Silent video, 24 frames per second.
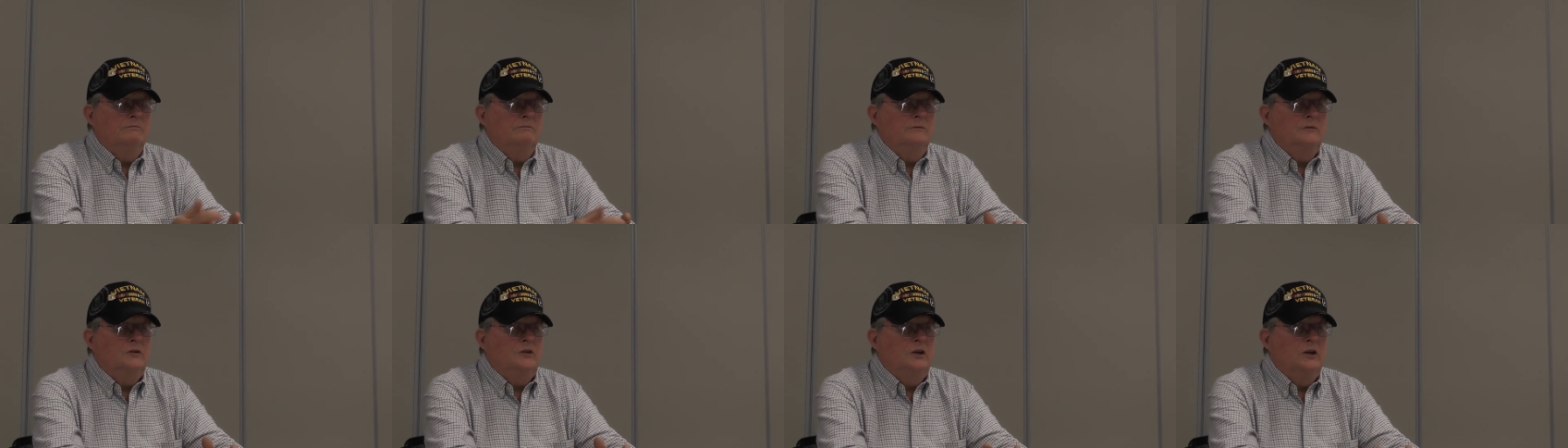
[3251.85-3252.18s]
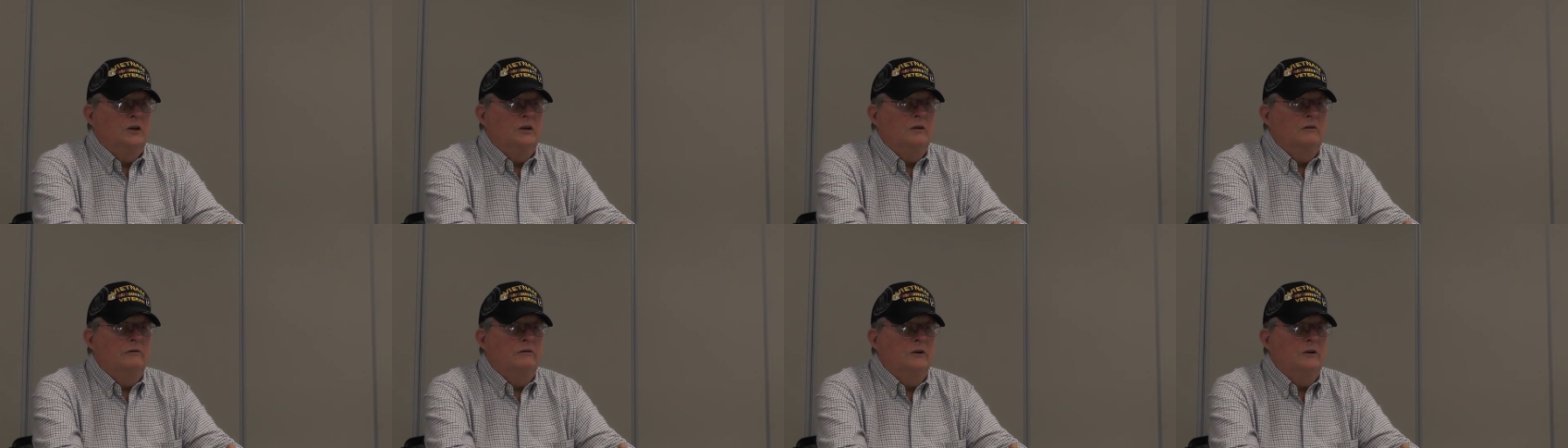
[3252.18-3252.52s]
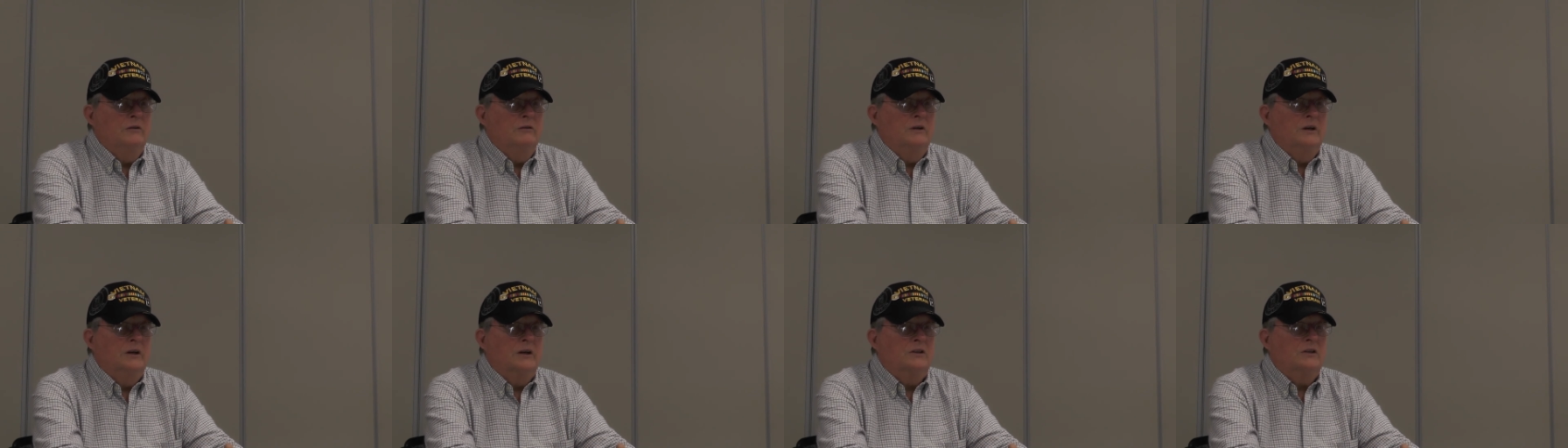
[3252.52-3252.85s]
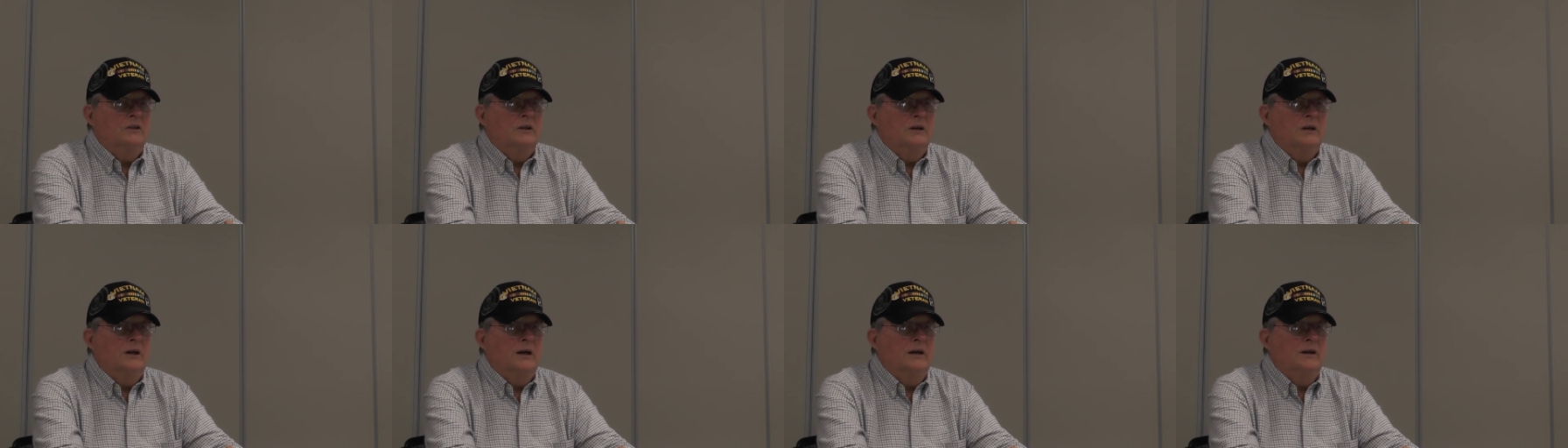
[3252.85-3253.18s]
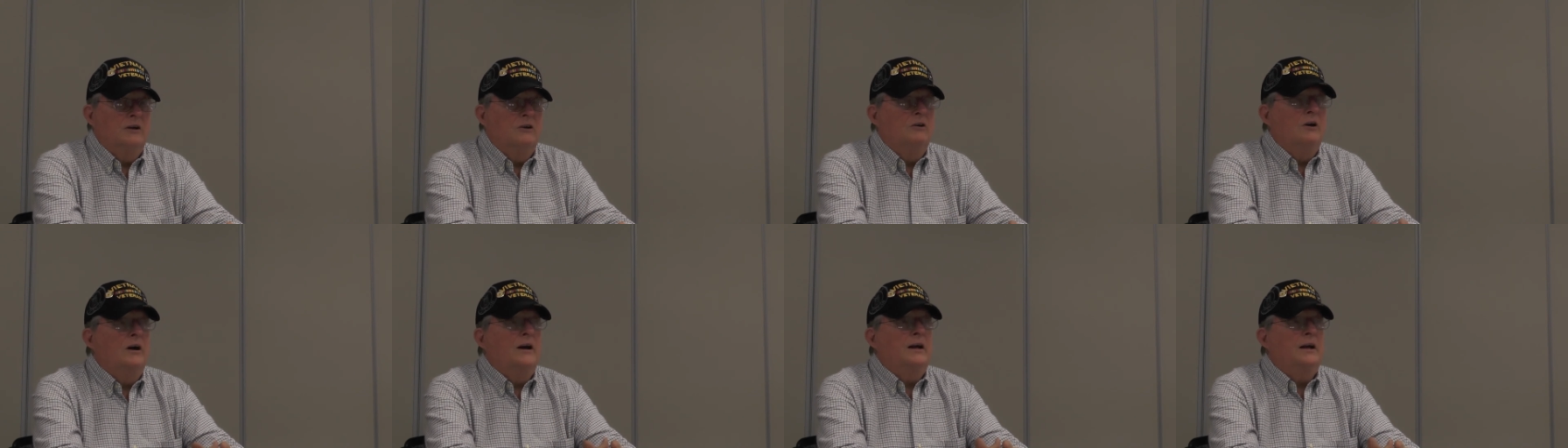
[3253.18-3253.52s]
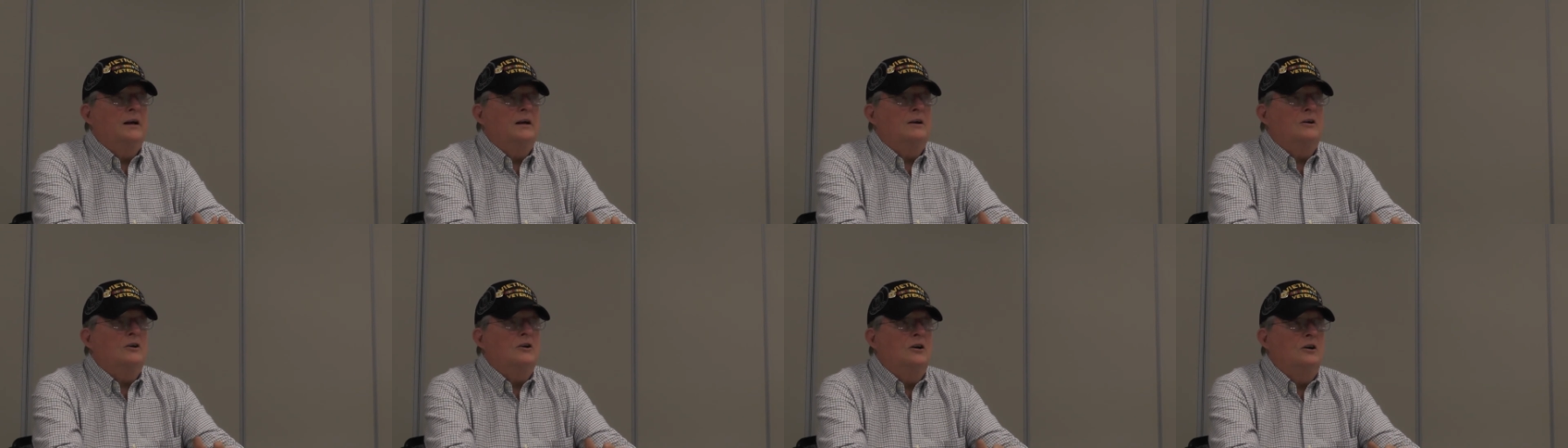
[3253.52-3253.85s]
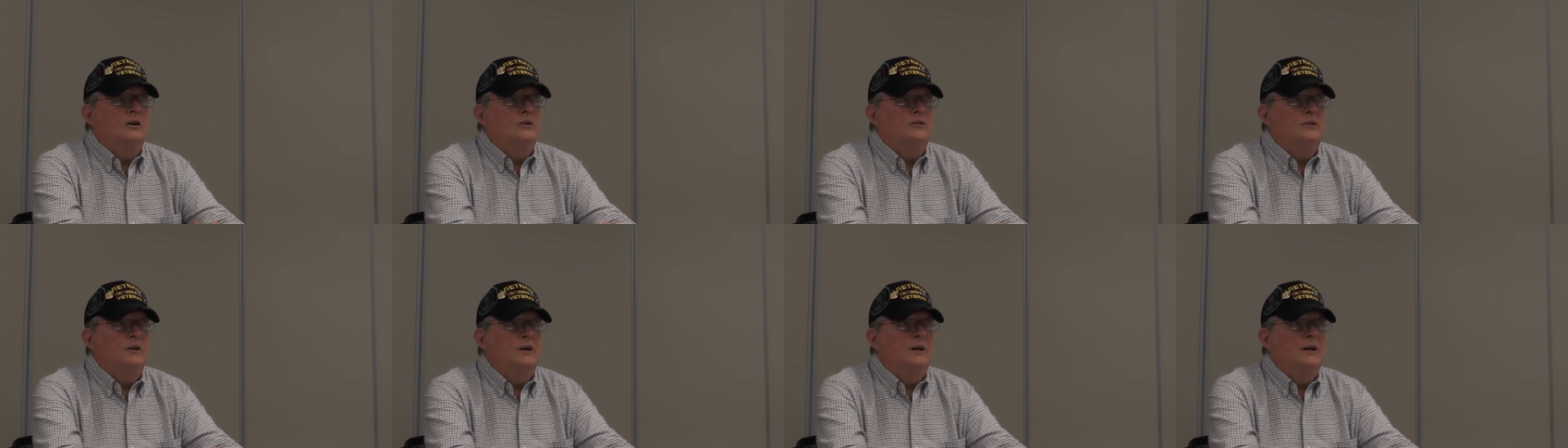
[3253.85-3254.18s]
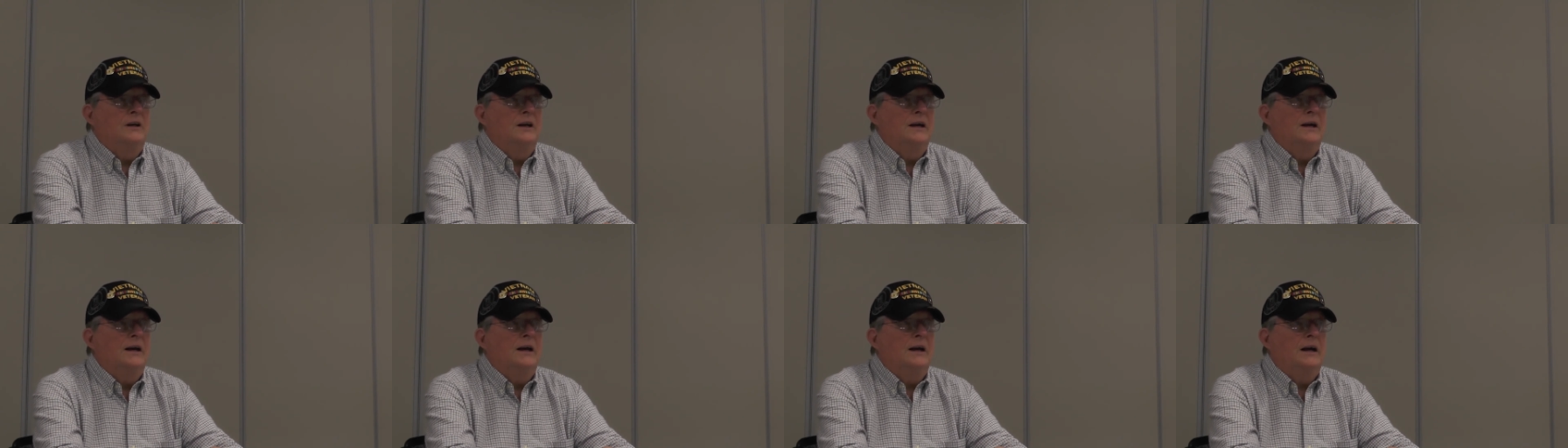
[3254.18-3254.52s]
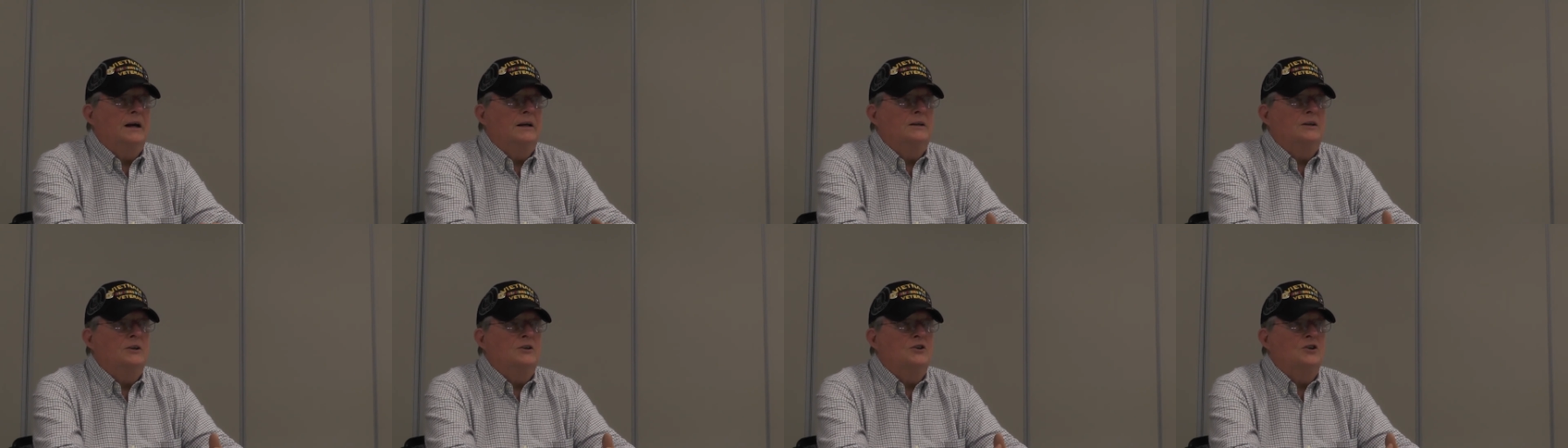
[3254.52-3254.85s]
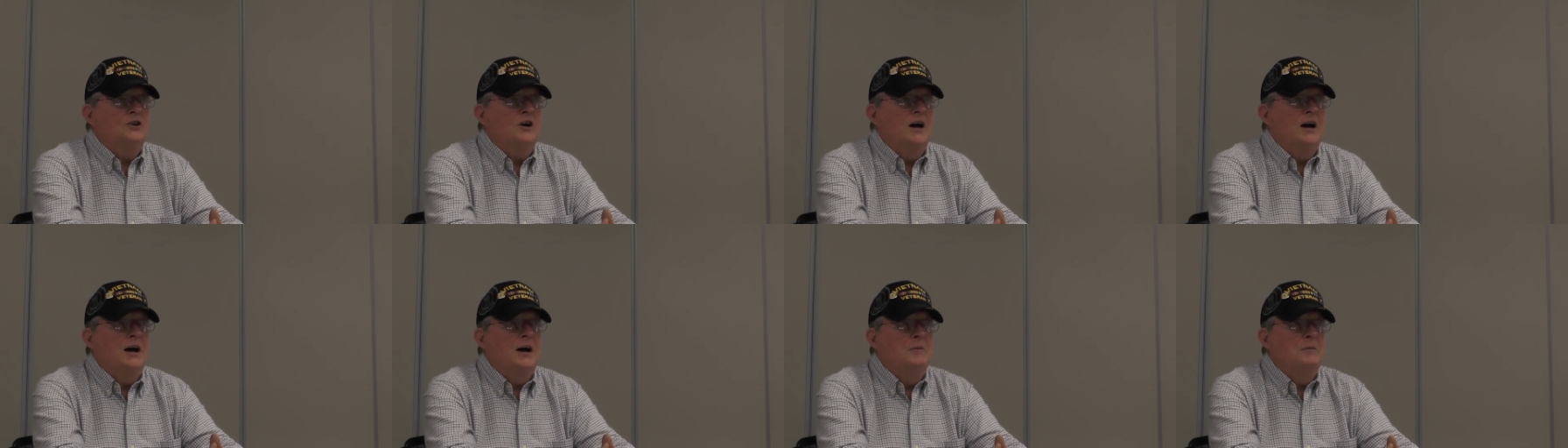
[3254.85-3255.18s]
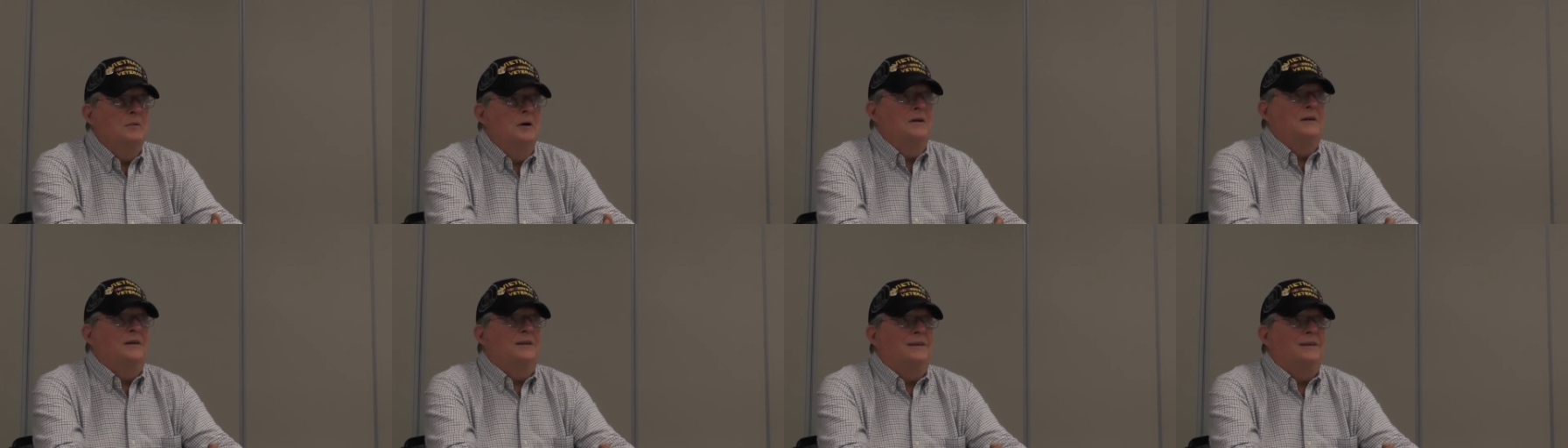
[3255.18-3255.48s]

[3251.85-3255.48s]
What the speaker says: She interviewed. Next thing I know, I get a call saying, "Hey, I got the job."